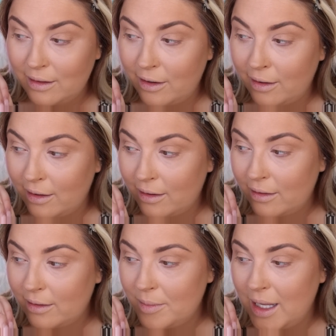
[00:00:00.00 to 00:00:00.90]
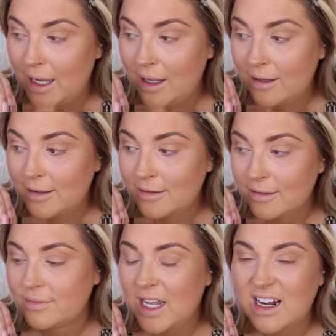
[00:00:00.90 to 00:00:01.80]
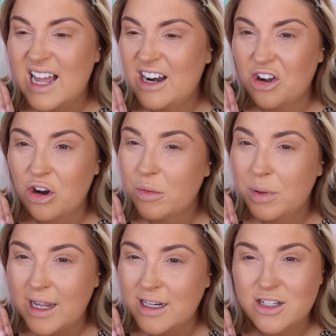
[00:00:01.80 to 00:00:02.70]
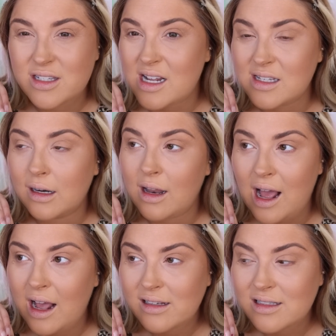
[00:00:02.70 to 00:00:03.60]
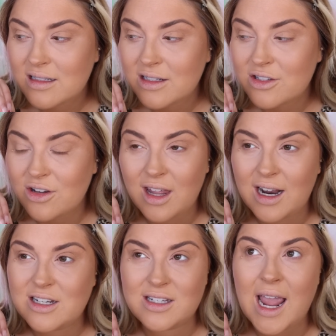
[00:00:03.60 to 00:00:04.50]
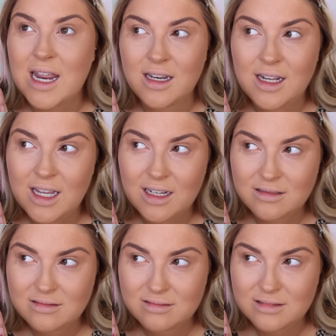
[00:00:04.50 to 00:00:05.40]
Oh, man. I kind of hope that it just doesn't last so that I just hate it again.